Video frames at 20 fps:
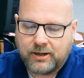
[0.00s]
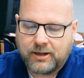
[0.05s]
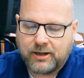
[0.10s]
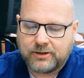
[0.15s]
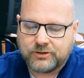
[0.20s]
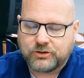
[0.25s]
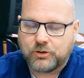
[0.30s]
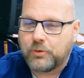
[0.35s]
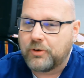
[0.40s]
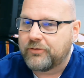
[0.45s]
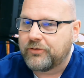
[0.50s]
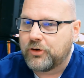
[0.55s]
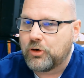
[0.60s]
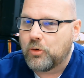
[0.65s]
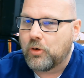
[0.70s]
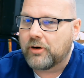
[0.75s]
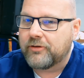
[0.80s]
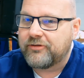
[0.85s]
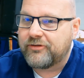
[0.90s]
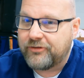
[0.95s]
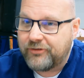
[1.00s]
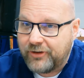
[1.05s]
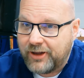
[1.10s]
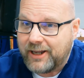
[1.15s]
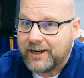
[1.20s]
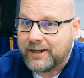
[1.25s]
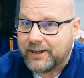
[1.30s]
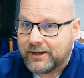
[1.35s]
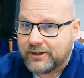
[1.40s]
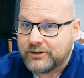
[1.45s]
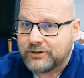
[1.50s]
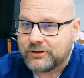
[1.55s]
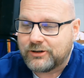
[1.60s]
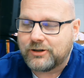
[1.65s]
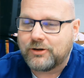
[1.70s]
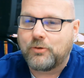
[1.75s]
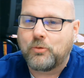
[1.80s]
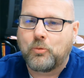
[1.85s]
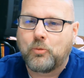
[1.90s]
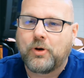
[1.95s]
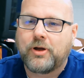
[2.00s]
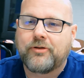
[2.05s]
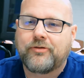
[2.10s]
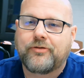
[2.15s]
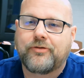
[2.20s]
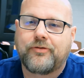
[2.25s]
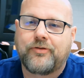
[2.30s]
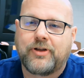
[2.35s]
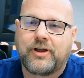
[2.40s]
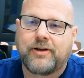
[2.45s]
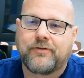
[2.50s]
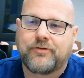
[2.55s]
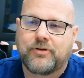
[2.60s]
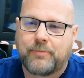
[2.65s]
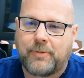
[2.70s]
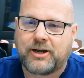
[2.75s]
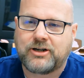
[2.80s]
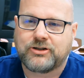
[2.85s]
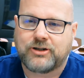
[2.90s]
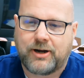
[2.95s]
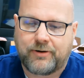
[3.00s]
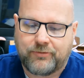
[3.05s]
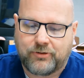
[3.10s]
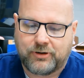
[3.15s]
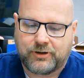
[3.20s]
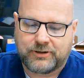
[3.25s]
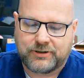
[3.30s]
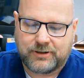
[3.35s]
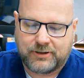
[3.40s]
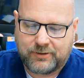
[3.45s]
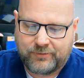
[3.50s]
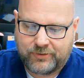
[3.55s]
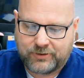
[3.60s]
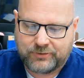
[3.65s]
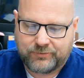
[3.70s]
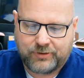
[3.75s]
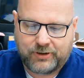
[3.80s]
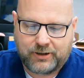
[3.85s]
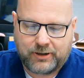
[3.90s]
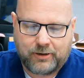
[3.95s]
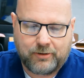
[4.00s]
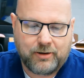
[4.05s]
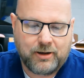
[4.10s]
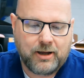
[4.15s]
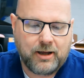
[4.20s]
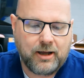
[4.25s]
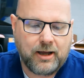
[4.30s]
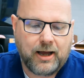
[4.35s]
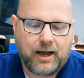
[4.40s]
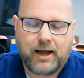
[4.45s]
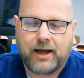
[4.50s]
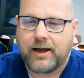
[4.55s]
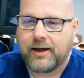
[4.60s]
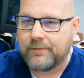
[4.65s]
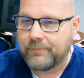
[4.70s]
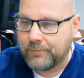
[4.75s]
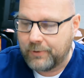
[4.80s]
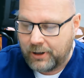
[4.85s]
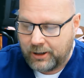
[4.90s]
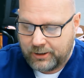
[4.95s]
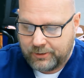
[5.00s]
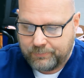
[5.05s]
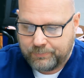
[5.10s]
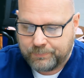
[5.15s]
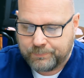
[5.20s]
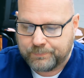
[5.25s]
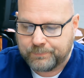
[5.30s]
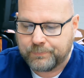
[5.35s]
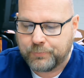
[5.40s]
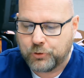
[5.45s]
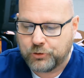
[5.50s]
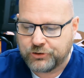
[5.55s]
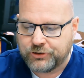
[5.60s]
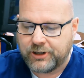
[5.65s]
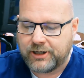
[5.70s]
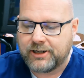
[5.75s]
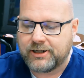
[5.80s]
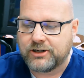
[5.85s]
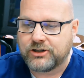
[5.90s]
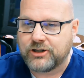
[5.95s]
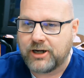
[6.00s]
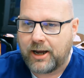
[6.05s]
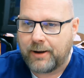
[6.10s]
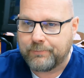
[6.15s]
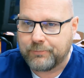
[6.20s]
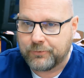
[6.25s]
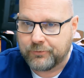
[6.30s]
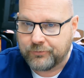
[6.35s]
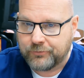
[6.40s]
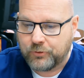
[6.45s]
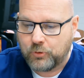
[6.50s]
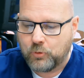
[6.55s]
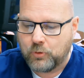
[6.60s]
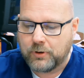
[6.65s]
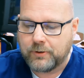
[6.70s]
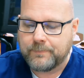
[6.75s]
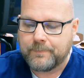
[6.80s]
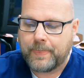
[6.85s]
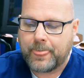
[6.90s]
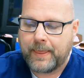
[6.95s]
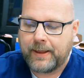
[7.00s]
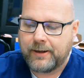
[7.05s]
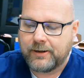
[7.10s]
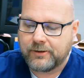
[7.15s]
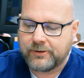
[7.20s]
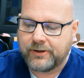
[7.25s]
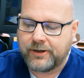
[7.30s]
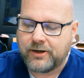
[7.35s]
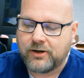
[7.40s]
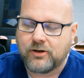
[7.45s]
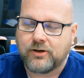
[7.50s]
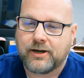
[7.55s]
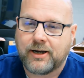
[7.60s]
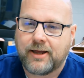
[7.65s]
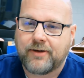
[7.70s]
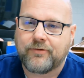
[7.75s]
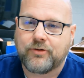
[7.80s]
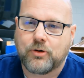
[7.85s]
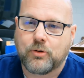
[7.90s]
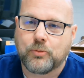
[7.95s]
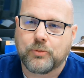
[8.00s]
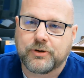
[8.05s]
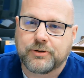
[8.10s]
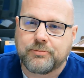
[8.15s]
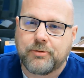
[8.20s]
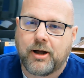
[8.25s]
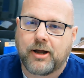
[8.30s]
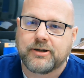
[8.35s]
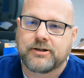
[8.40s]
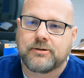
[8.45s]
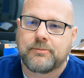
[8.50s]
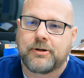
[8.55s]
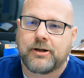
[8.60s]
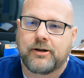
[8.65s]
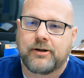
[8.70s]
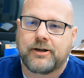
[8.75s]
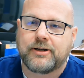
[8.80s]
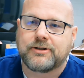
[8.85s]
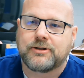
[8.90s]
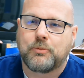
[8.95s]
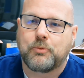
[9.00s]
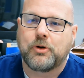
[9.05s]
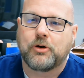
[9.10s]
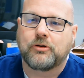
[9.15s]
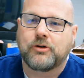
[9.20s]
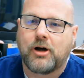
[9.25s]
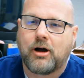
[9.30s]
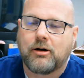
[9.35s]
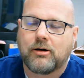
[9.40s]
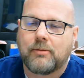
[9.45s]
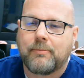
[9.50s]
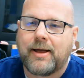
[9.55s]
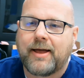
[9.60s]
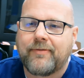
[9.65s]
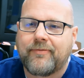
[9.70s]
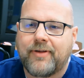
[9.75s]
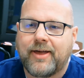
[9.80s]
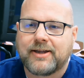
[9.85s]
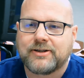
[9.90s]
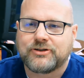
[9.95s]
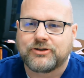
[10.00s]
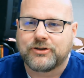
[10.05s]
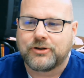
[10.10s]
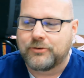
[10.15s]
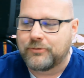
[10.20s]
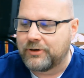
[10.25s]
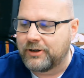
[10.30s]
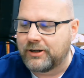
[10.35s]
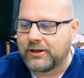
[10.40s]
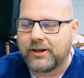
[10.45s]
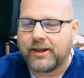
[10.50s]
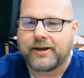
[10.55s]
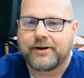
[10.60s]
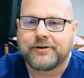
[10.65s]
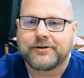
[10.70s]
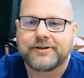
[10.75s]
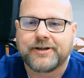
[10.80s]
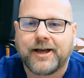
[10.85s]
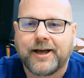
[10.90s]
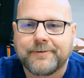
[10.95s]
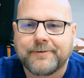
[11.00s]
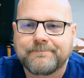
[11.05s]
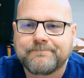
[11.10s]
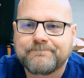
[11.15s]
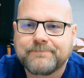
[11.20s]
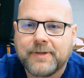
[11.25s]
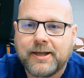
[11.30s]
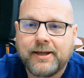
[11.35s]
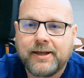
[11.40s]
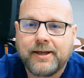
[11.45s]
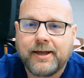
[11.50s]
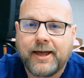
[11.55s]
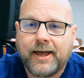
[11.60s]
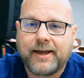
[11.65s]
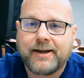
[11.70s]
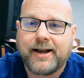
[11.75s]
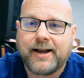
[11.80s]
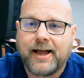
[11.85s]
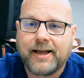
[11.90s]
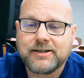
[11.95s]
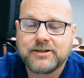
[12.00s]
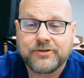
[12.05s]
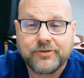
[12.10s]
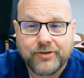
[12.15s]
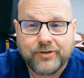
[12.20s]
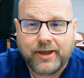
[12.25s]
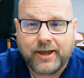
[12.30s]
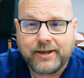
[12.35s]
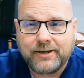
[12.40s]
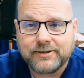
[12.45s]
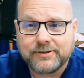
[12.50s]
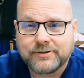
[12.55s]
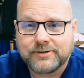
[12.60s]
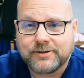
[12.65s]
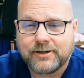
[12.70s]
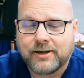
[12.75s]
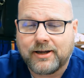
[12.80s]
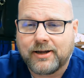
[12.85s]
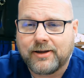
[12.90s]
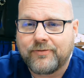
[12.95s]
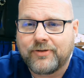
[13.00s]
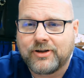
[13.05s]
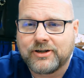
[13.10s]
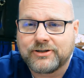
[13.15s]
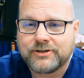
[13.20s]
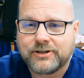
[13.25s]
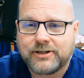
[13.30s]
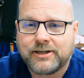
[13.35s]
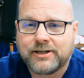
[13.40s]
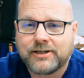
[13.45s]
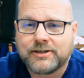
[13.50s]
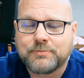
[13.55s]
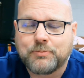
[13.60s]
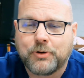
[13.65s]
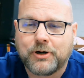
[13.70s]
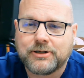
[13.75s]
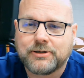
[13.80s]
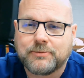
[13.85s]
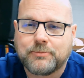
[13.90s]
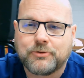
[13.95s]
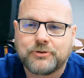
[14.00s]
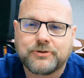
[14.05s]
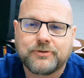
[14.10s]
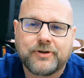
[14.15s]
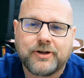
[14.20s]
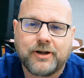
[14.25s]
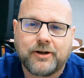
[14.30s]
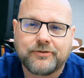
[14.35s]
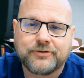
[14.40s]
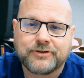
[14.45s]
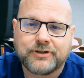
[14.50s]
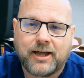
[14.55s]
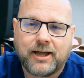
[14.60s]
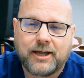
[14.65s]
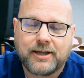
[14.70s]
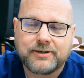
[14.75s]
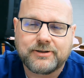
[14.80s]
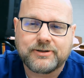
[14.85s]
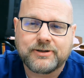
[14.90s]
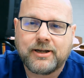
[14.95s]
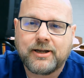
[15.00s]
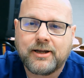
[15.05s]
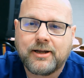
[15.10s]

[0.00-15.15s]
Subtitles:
So if you are finished with the information after listening to this video, proceed to chapter 4, legal and ethical responsibilities, and we'll talk about that soon at a later time. Hey guys, thanks. This is Principles of Health Science,